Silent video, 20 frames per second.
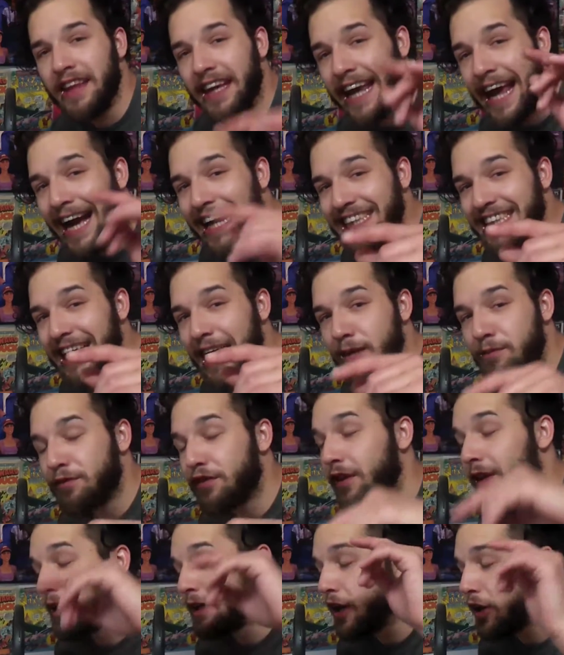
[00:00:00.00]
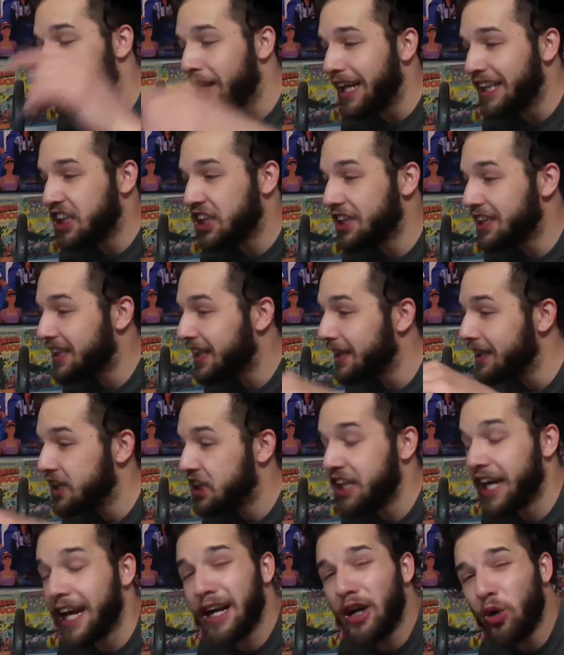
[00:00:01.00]
the Cash App for the donations to the
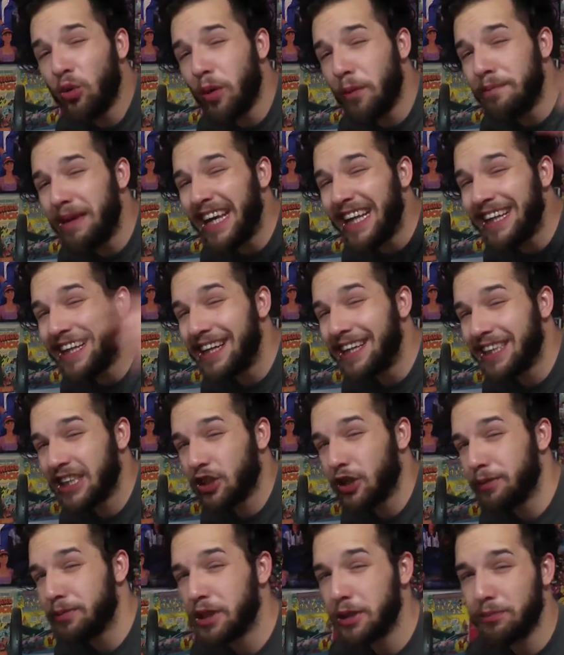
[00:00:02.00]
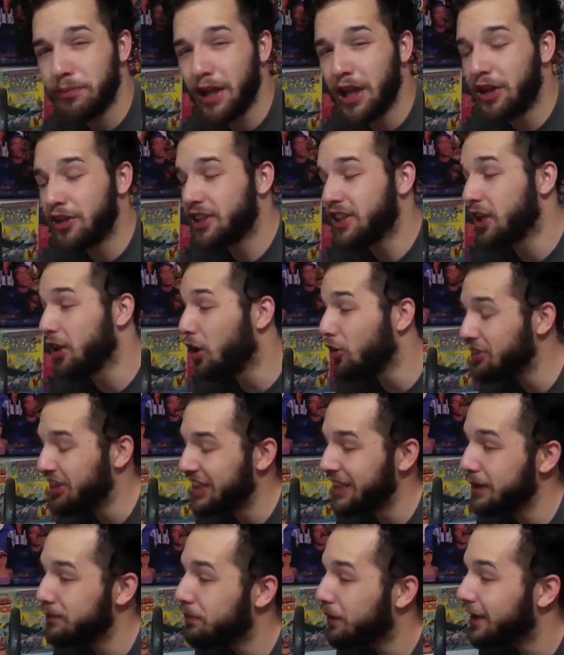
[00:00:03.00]
channel will be in the description below, so don't
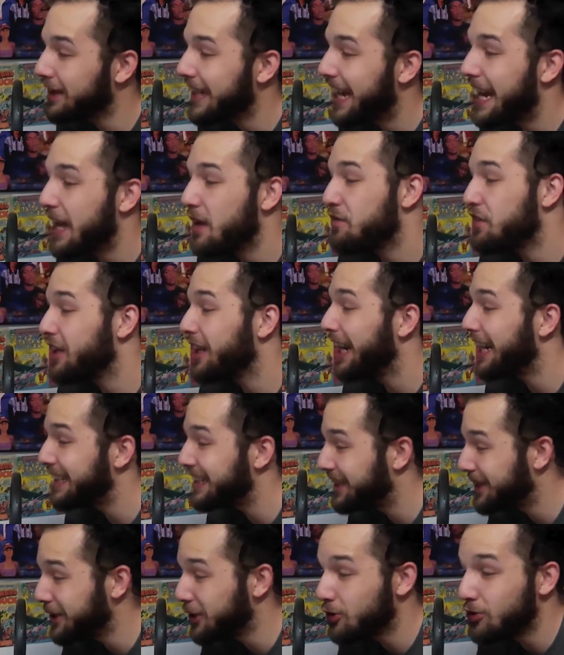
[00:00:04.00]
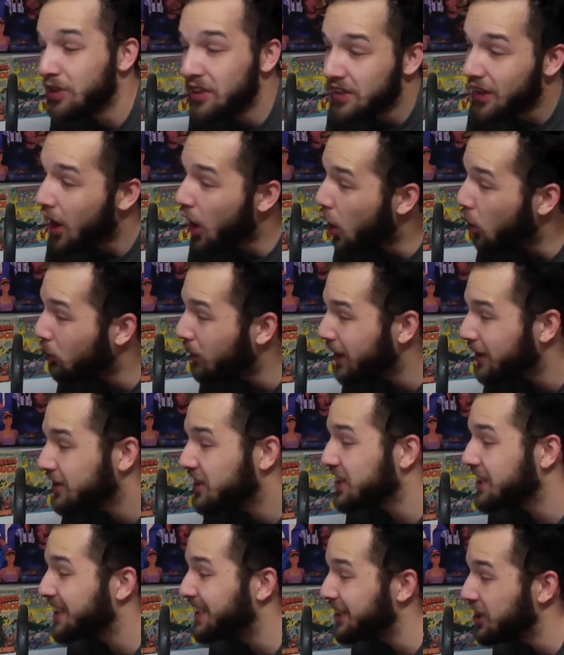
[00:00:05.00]
sleep on that. If you guys do, oh well,
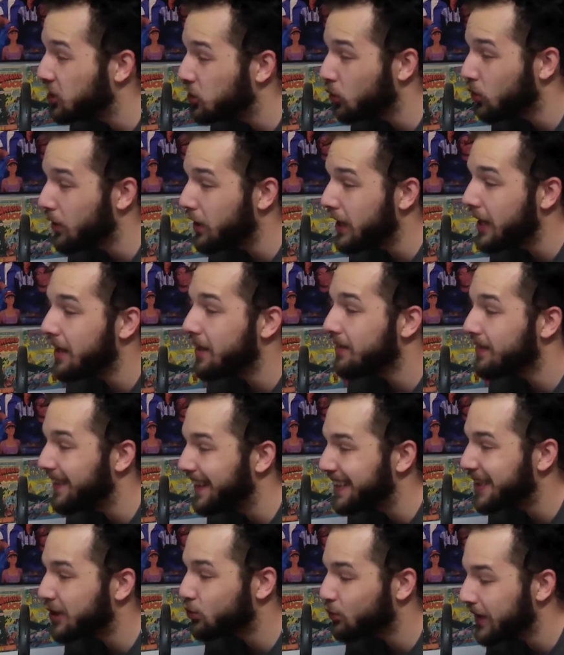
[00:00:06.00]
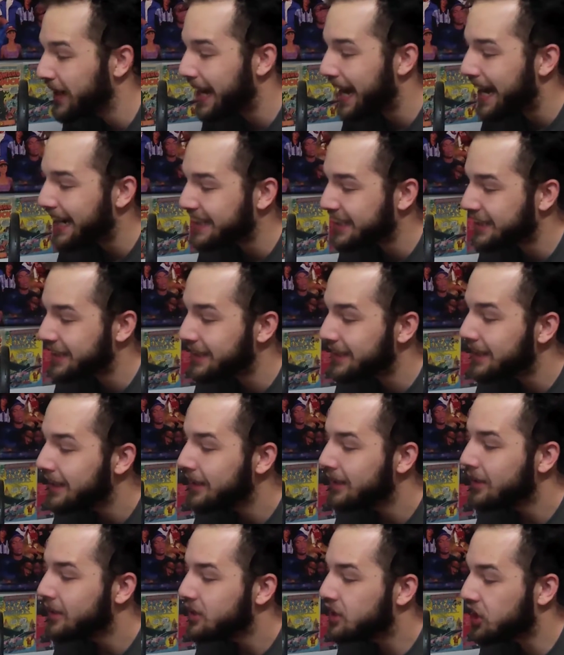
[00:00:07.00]
just enjoy this reaction
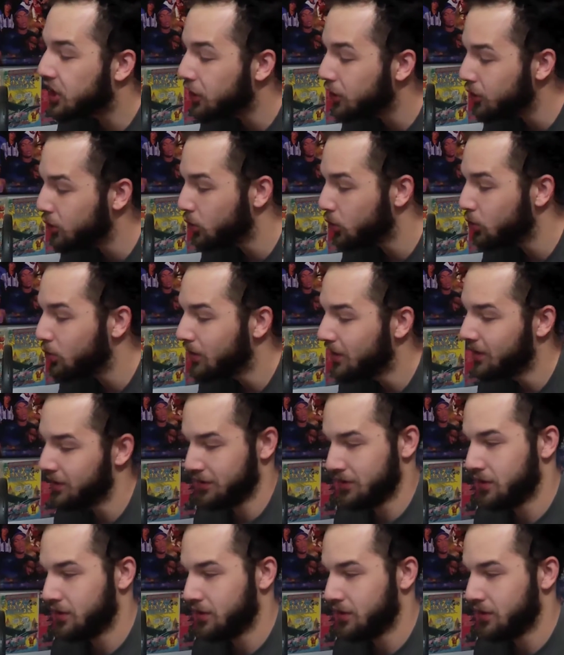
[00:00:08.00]
to,